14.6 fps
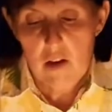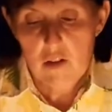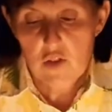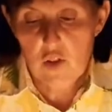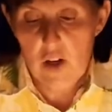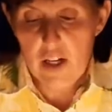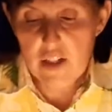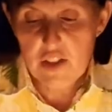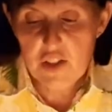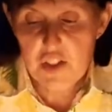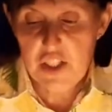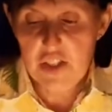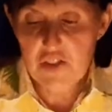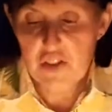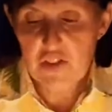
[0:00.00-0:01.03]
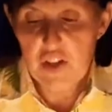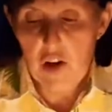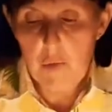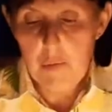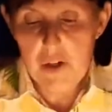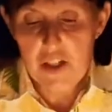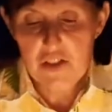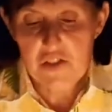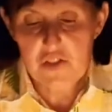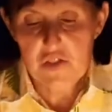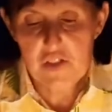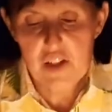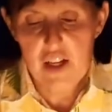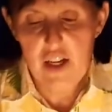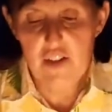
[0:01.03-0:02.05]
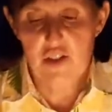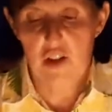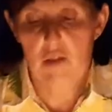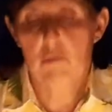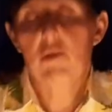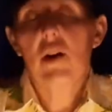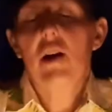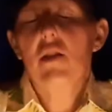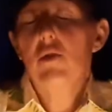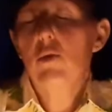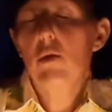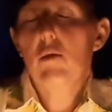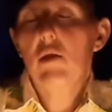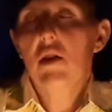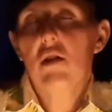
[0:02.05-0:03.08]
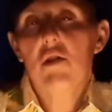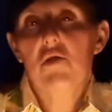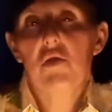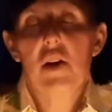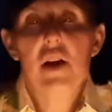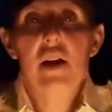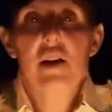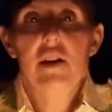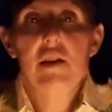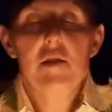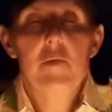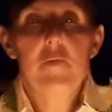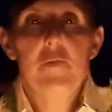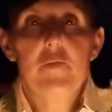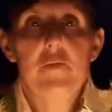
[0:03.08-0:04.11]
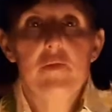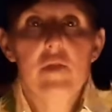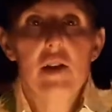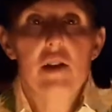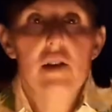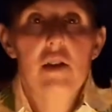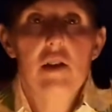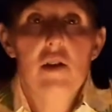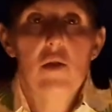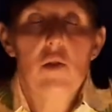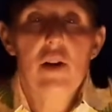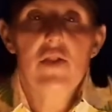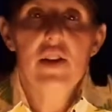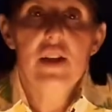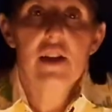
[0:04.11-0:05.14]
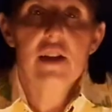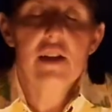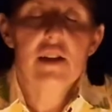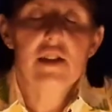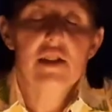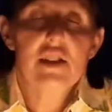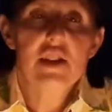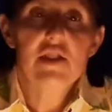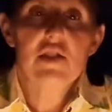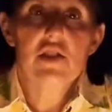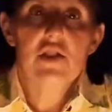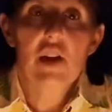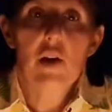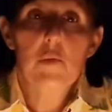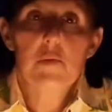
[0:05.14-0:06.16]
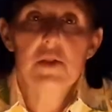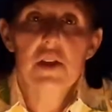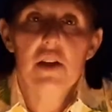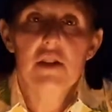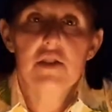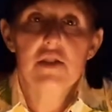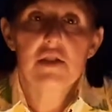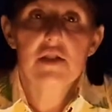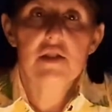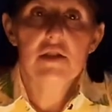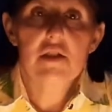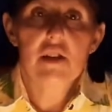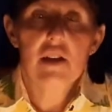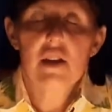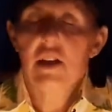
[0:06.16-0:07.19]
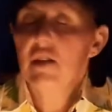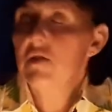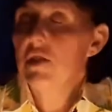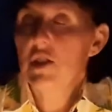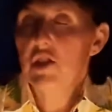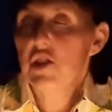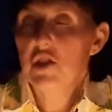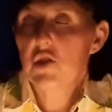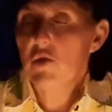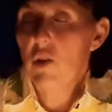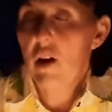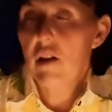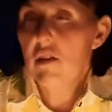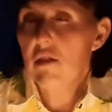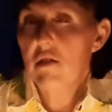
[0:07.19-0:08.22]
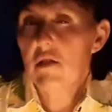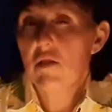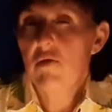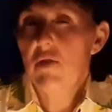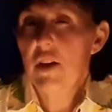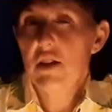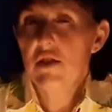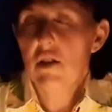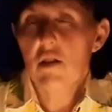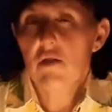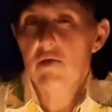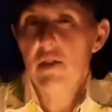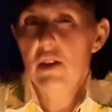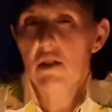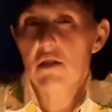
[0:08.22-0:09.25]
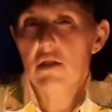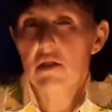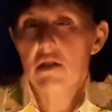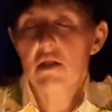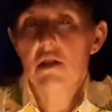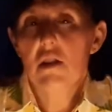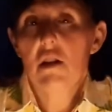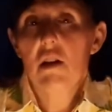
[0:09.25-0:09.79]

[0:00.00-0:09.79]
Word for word: So, how does Jesus help us catch our breath when we're afraid? Well, I think Jesus helps us and gives us strength to face our fears,